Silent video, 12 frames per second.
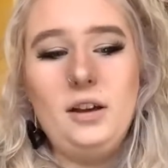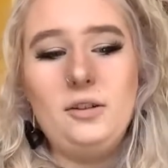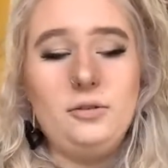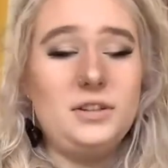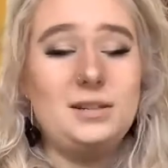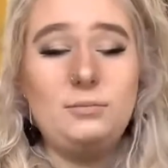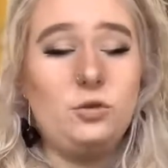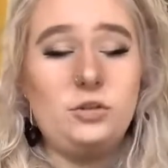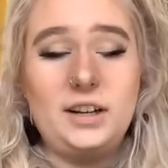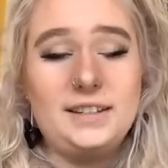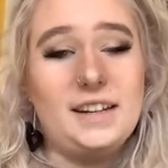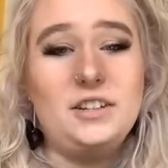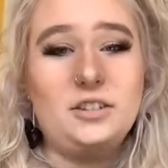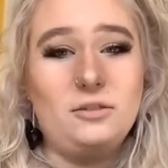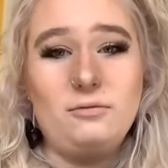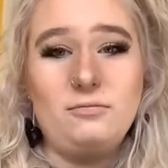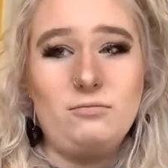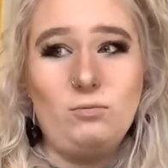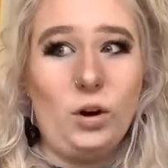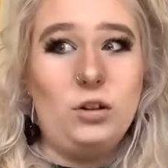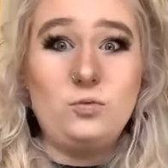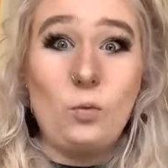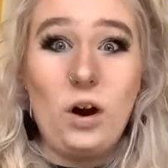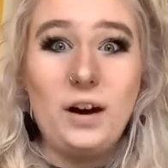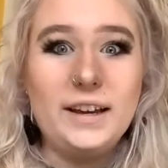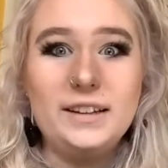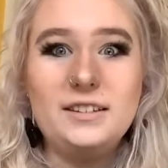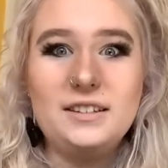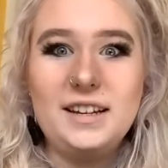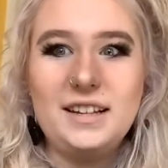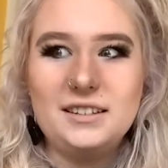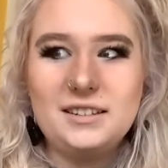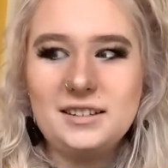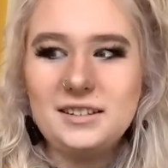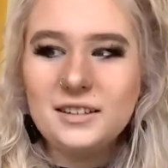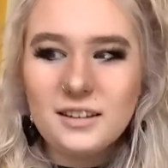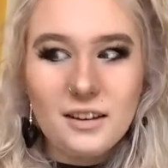autism organisation worldwide, it's